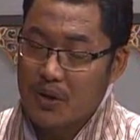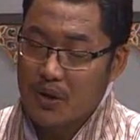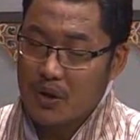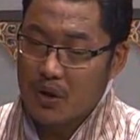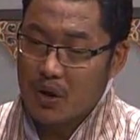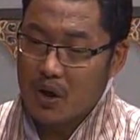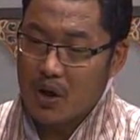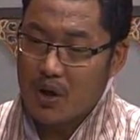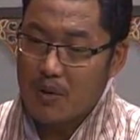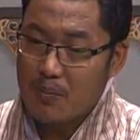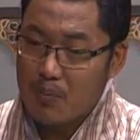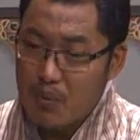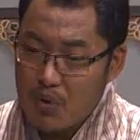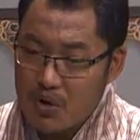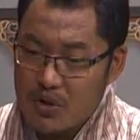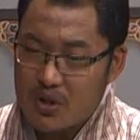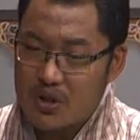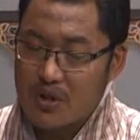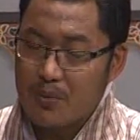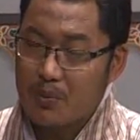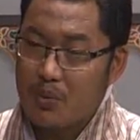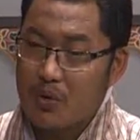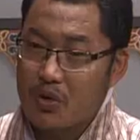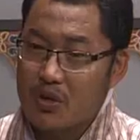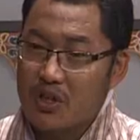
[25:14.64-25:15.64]
most
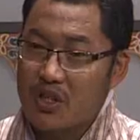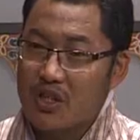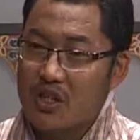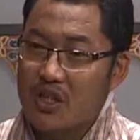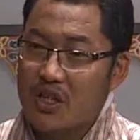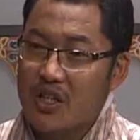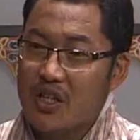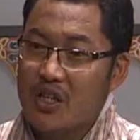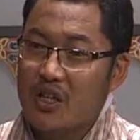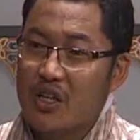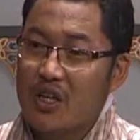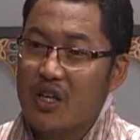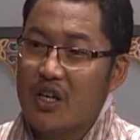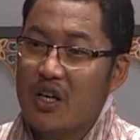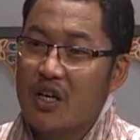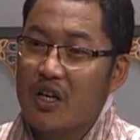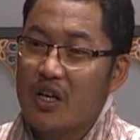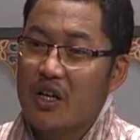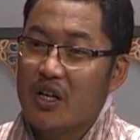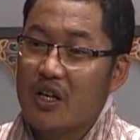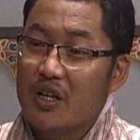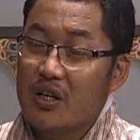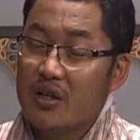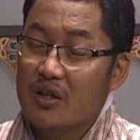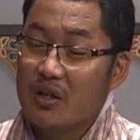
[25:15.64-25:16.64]
importantly,
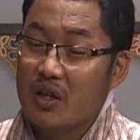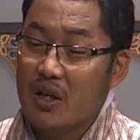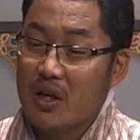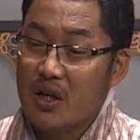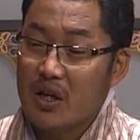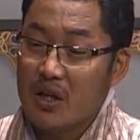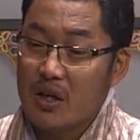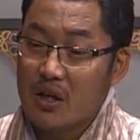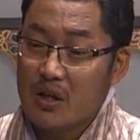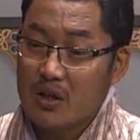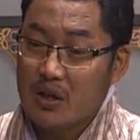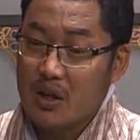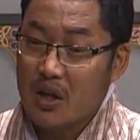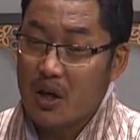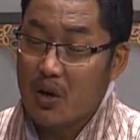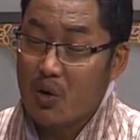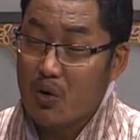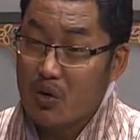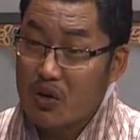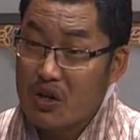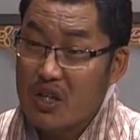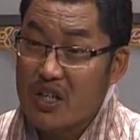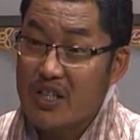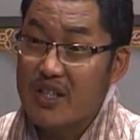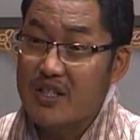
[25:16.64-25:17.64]
the
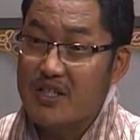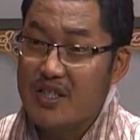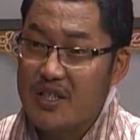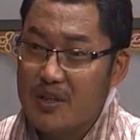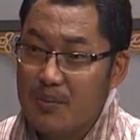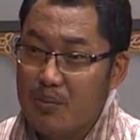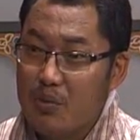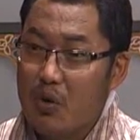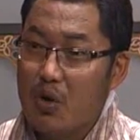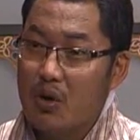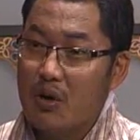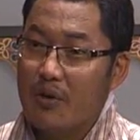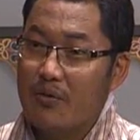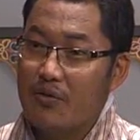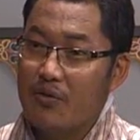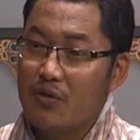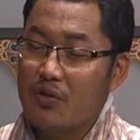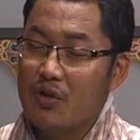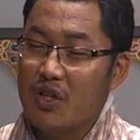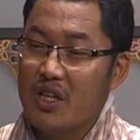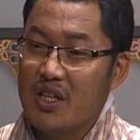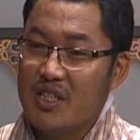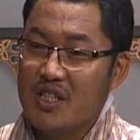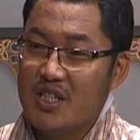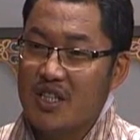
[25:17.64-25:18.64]
only symbol of
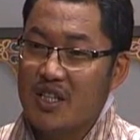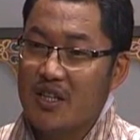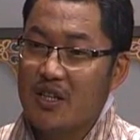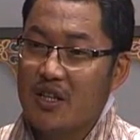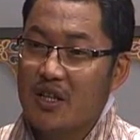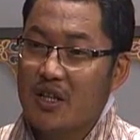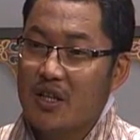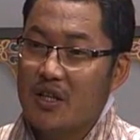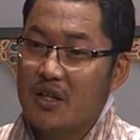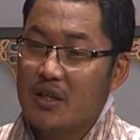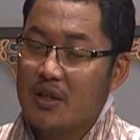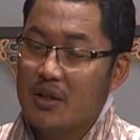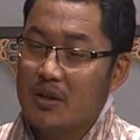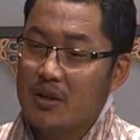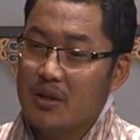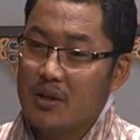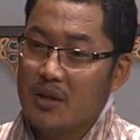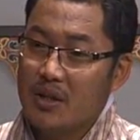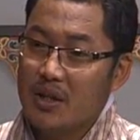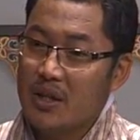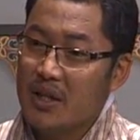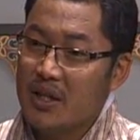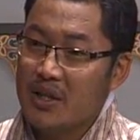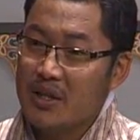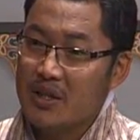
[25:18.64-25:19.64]
unity
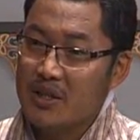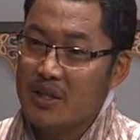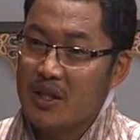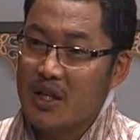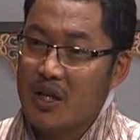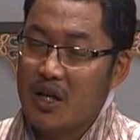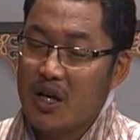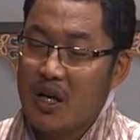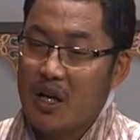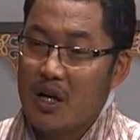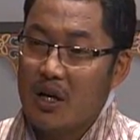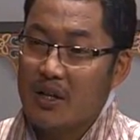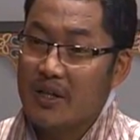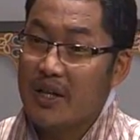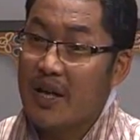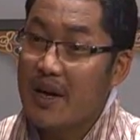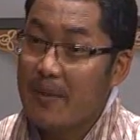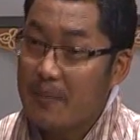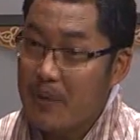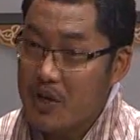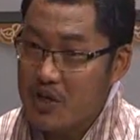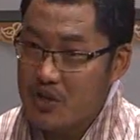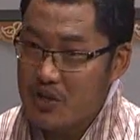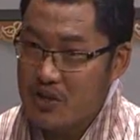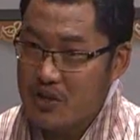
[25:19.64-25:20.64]
is Their
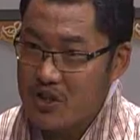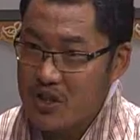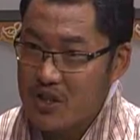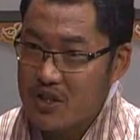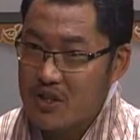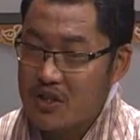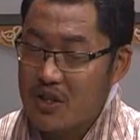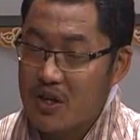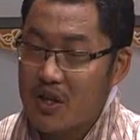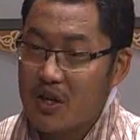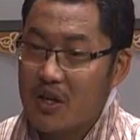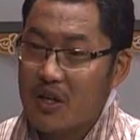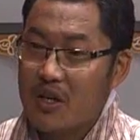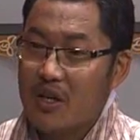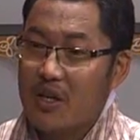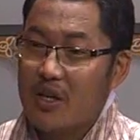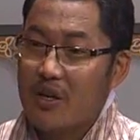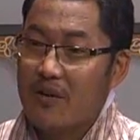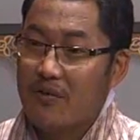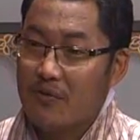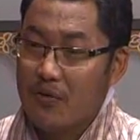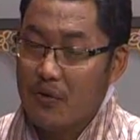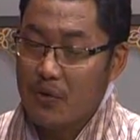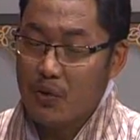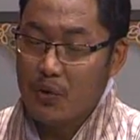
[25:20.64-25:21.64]
Majesties.
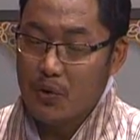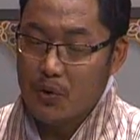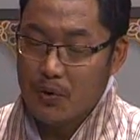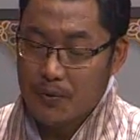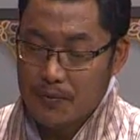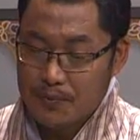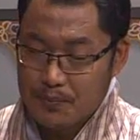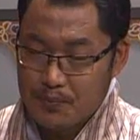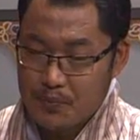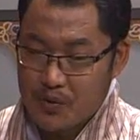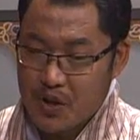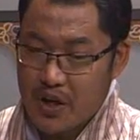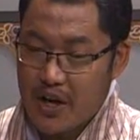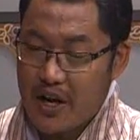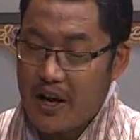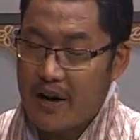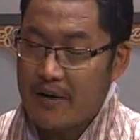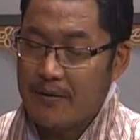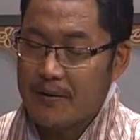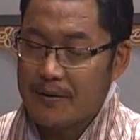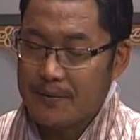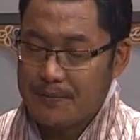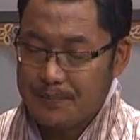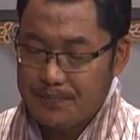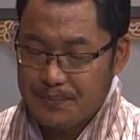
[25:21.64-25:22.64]
If you
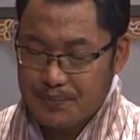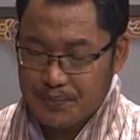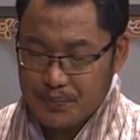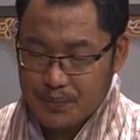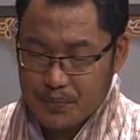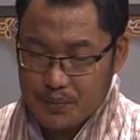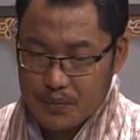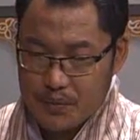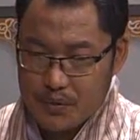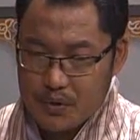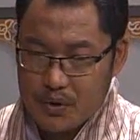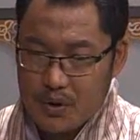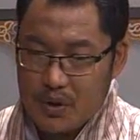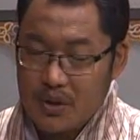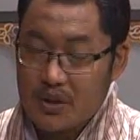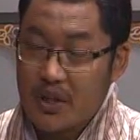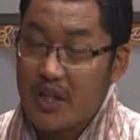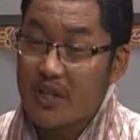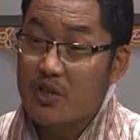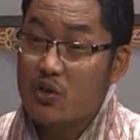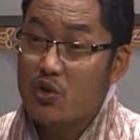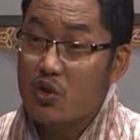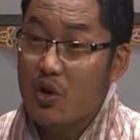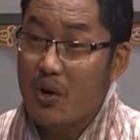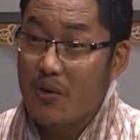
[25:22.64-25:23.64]
have
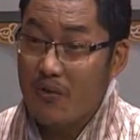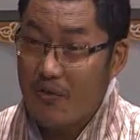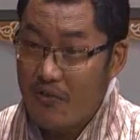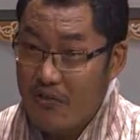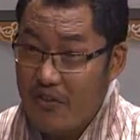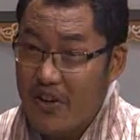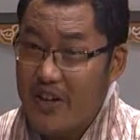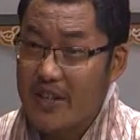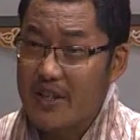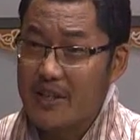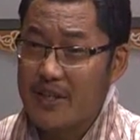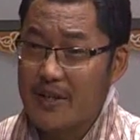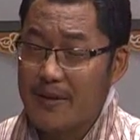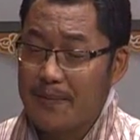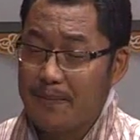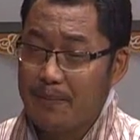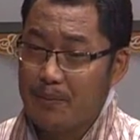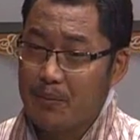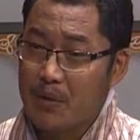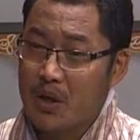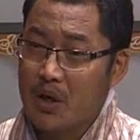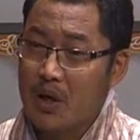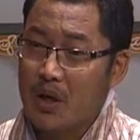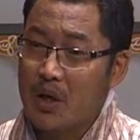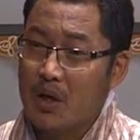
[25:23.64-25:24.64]
the strong faith
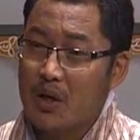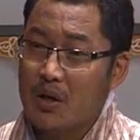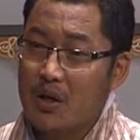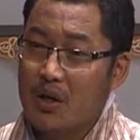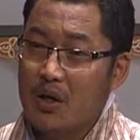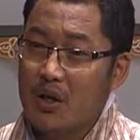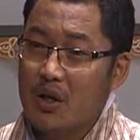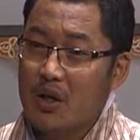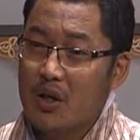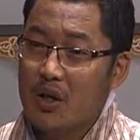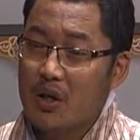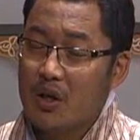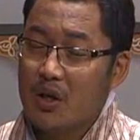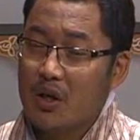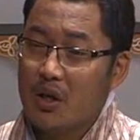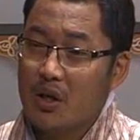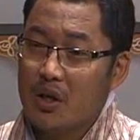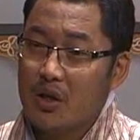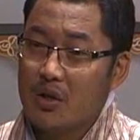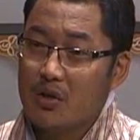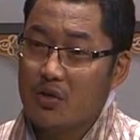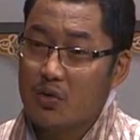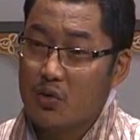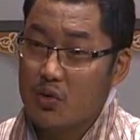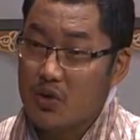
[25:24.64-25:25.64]

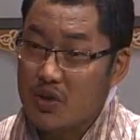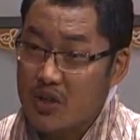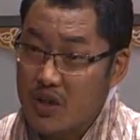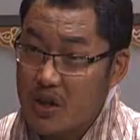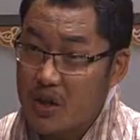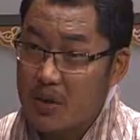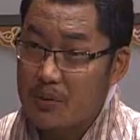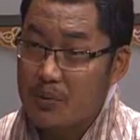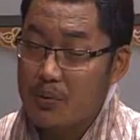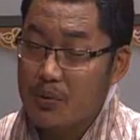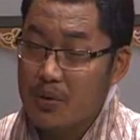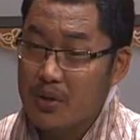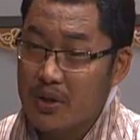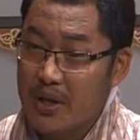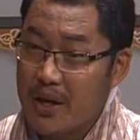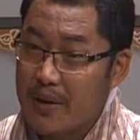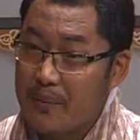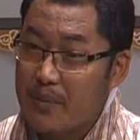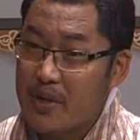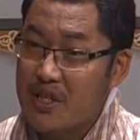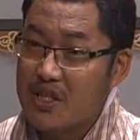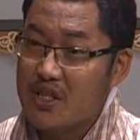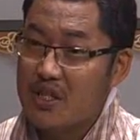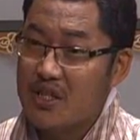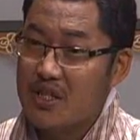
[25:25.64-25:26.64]
to serve Their
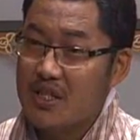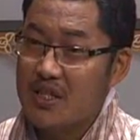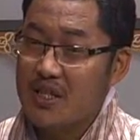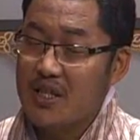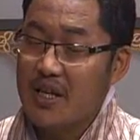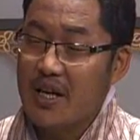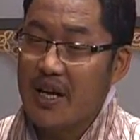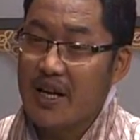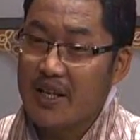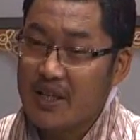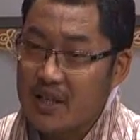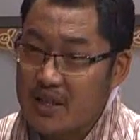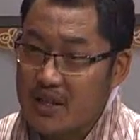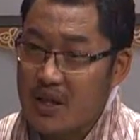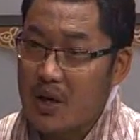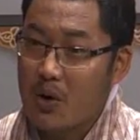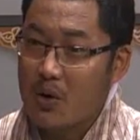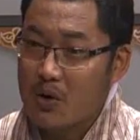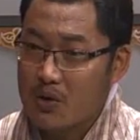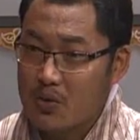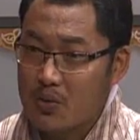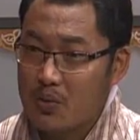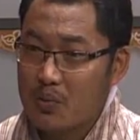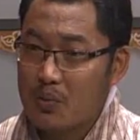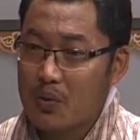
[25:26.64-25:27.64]
Majesty and
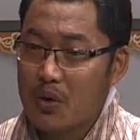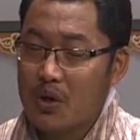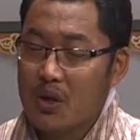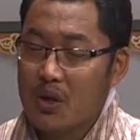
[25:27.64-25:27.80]
Tawasum,